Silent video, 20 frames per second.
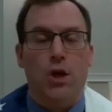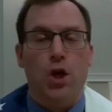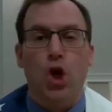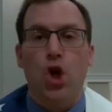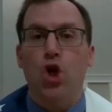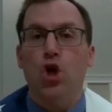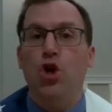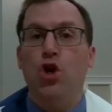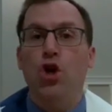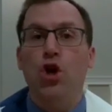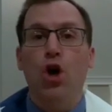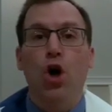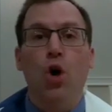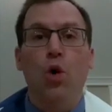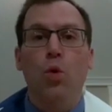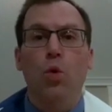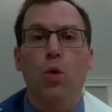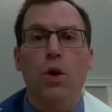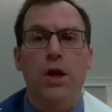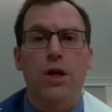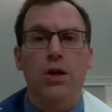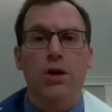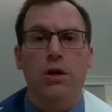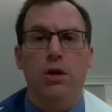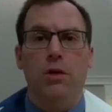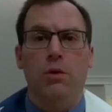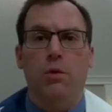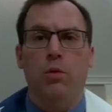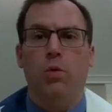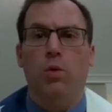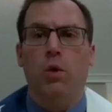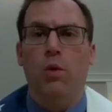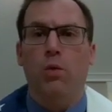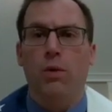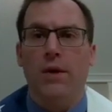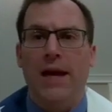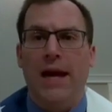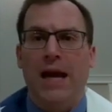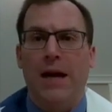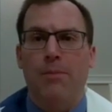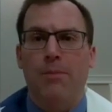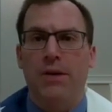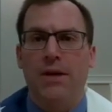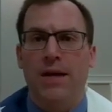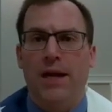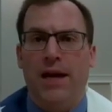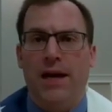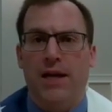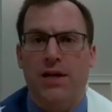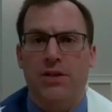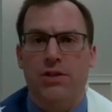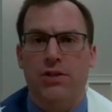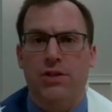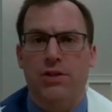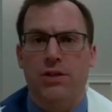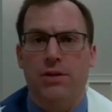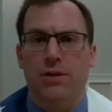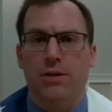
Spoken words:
No one knew what would happen next.